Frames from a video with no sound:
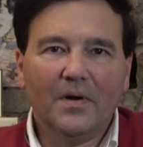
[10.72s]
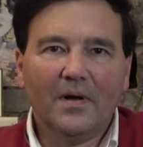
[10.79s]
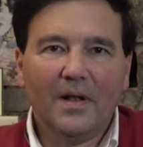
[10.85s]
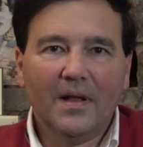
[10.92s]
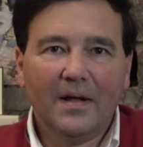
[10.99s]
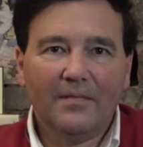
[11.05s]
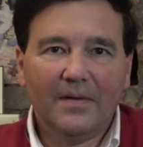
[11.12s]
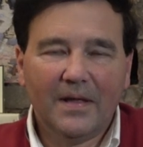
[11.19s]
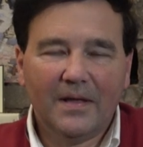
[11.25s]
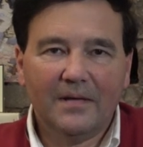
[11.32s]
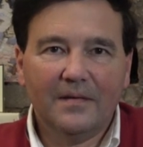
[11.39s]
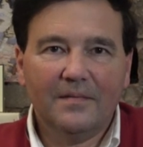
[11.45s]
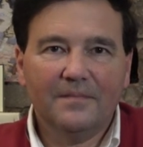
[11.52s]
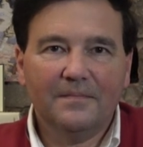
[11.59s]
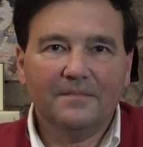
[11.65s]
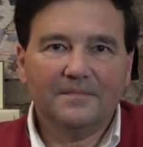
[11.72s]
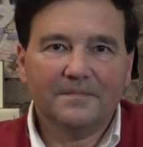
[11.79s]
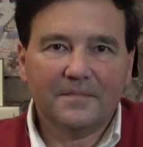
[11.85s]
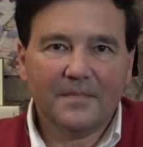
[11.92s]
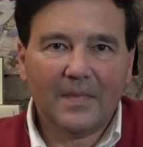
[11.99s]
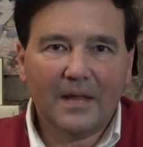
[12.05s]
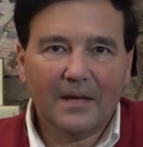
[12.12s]
you're all having a
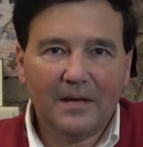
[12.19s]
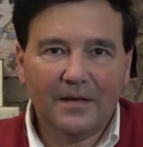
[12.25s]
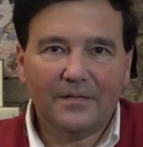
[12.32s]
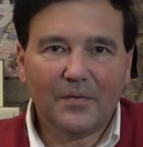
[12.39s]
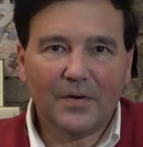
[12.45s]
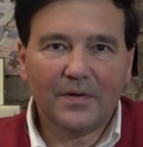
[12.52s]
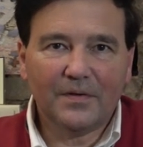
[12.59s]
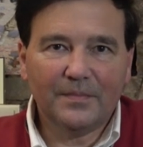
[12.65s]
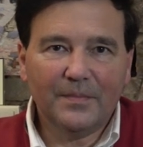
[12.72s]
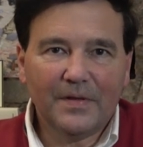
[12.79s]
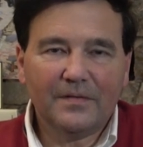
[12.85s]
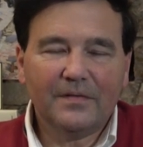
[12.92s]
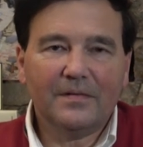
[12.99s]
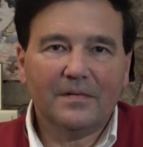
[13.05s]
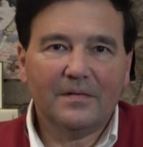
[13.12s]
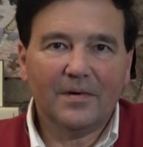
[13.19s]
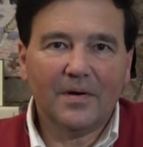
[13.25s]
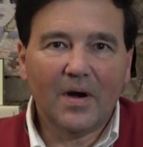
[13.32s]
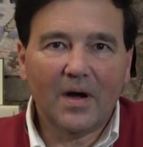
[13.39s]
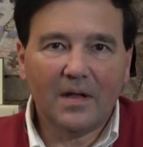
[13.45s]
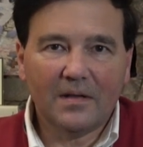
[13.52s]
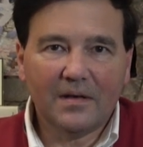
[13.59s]
nice Christmas
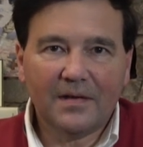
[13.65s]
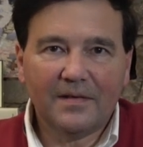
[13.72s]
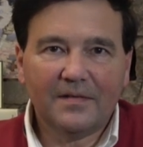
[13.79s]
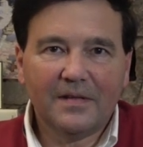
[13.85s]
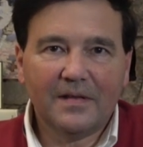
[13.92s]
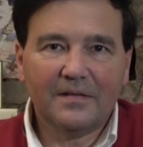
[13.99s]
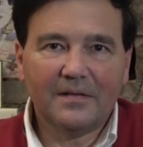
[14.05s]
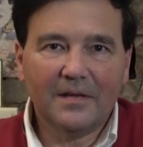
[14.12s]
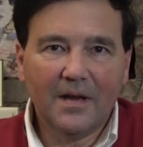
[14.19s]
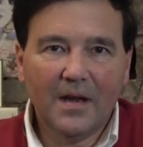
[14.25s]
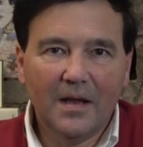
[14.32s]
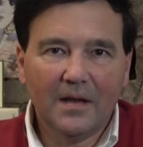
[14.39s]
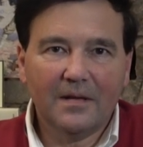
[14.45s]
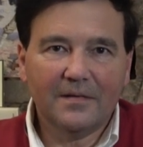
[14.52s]
or holiday season,